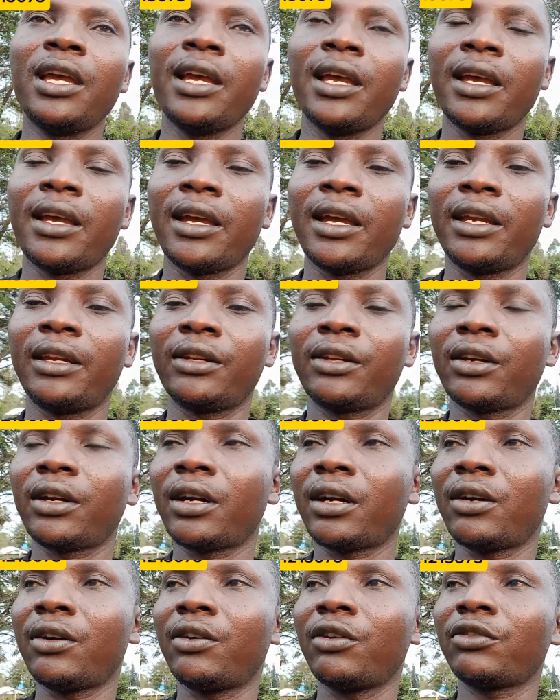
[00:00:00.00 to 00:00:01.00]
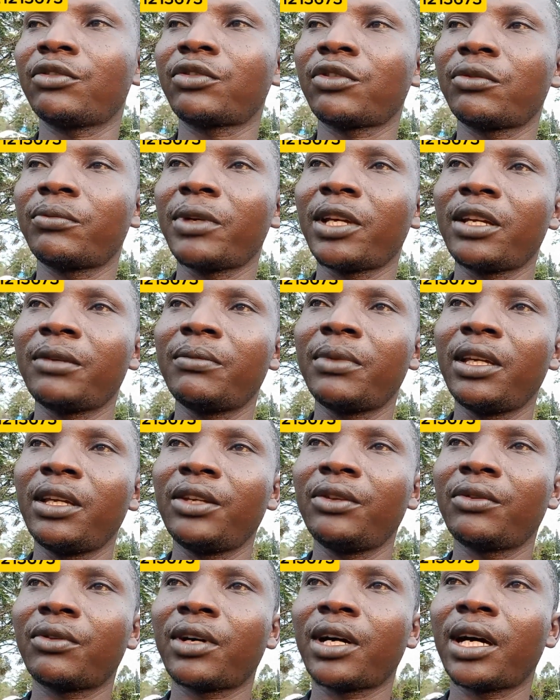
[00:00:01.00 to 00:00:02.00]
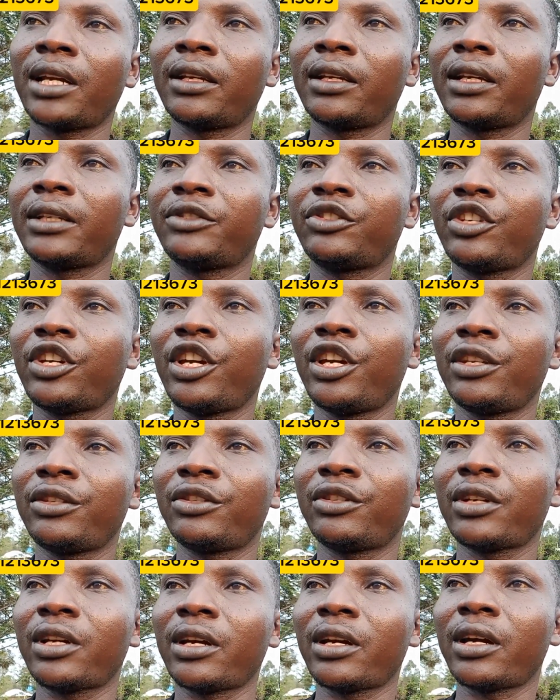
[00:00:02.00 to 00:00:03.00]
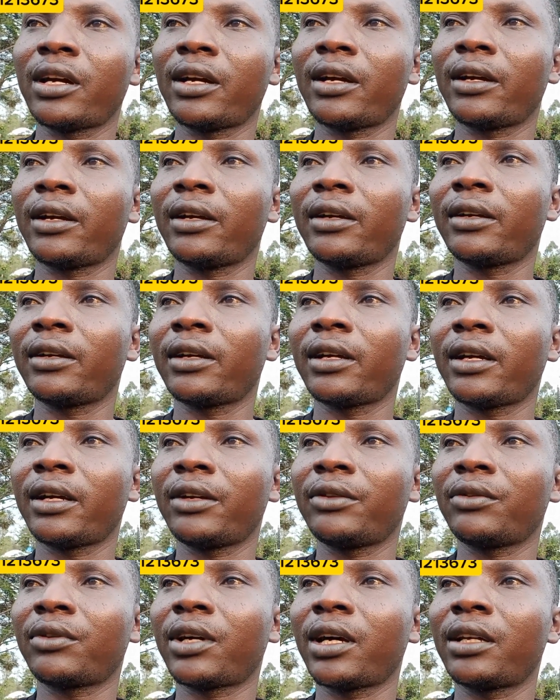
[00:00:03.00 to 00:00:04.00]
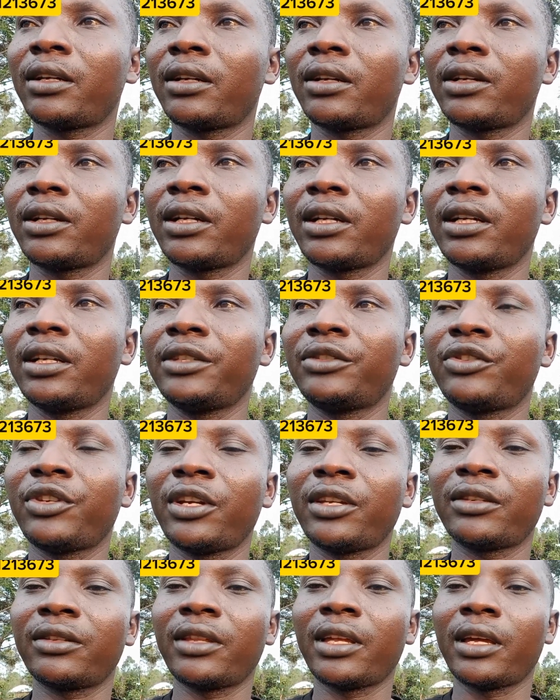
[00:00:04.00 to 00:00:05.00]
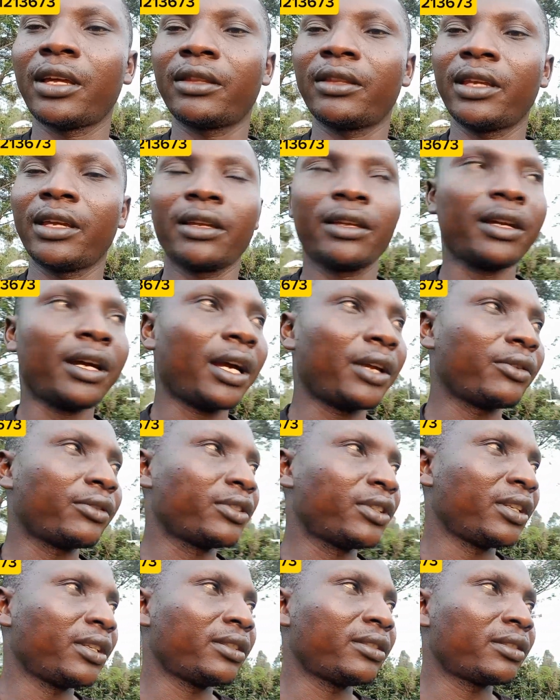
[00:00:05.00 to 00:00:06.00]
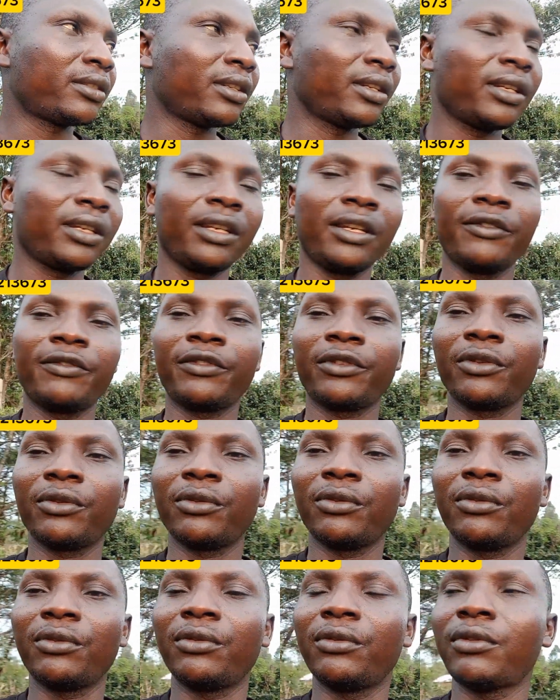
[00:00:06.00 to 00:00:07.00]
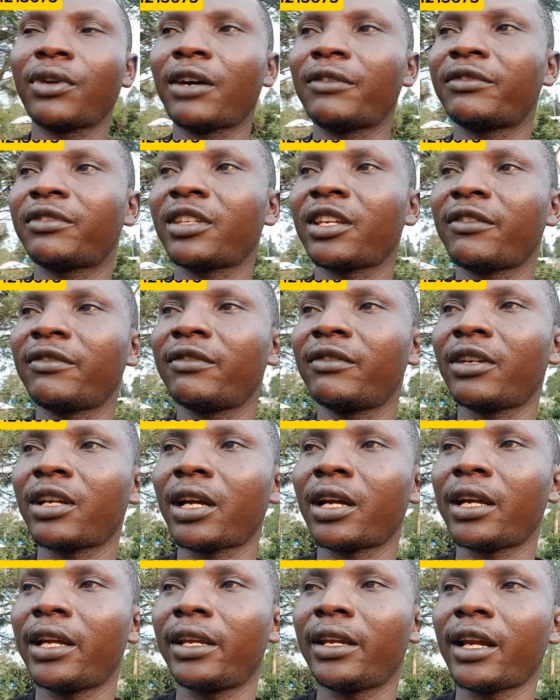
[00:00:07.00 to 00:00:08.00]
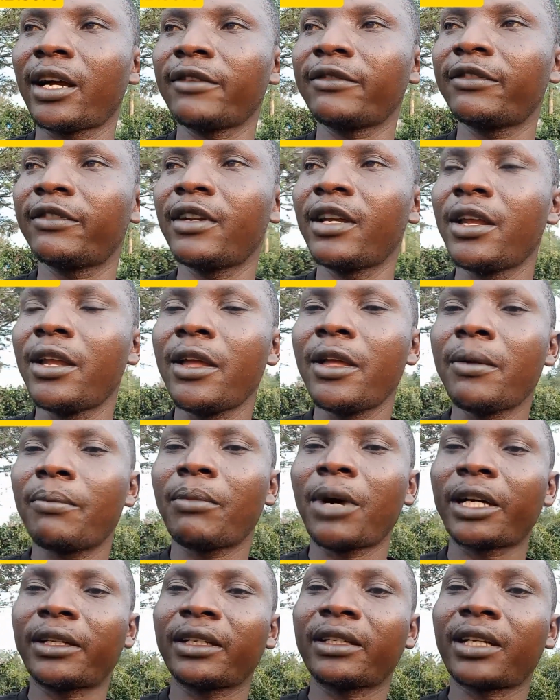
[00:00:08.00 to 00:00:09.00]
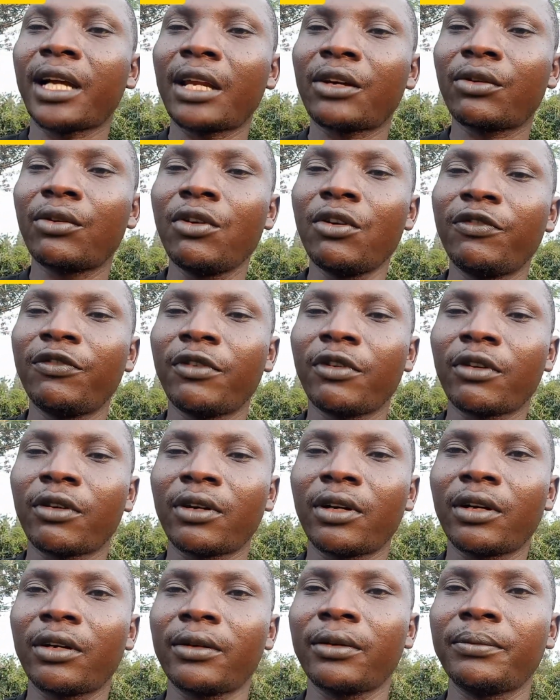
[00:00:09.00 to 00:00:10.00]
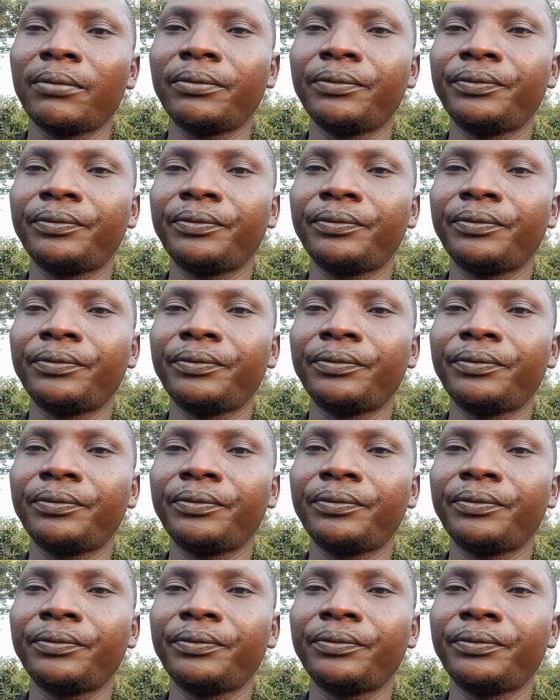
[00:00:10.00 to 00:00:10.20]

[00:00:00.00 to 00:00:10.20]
and also maybe you can change. You can really change the iron sheets if you have saved enough. But it can go for